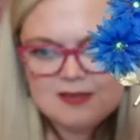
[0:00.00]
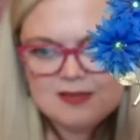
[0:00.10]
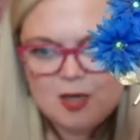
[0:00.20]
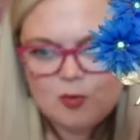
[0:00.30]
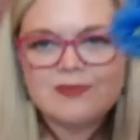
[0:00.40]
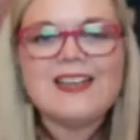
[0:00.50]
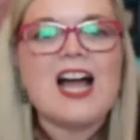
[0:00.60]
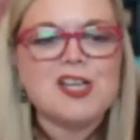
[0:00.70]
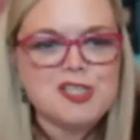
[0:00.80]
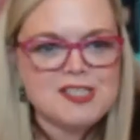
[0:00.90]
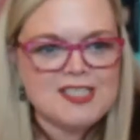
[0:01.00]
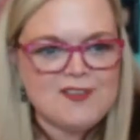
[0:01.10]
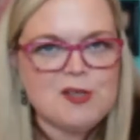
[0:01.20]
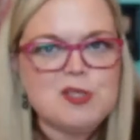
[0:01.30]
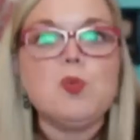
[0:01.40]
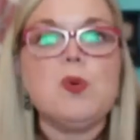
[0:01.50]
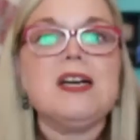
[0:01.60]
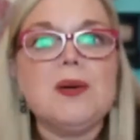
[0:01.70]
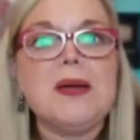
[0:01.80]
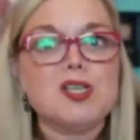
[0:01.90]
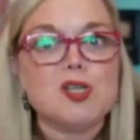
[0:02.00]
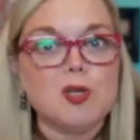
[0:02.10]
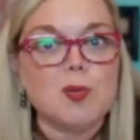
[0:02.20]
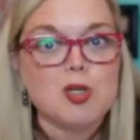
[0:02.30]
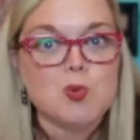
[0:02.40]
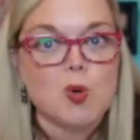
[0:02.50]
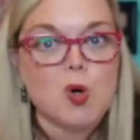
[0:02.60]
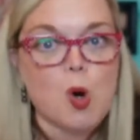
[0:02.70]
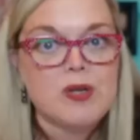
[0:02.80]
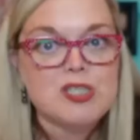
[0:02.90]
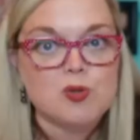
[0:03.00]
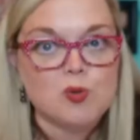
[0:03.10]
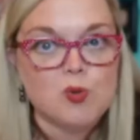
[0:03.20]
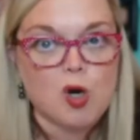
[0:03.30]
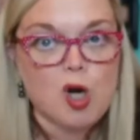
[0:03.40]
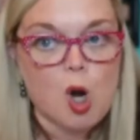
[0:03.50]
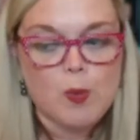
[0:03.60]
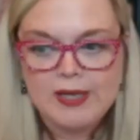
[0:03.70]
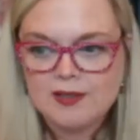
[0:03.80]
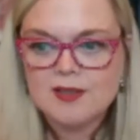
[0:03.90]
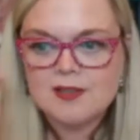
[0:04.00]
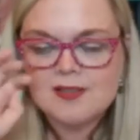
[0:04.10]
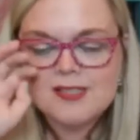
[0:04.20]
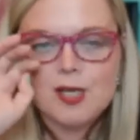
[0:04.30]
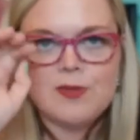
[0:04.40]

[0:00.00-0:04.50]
Oh, now she's leaving. She wanted to make sure the birds were going to were going. So now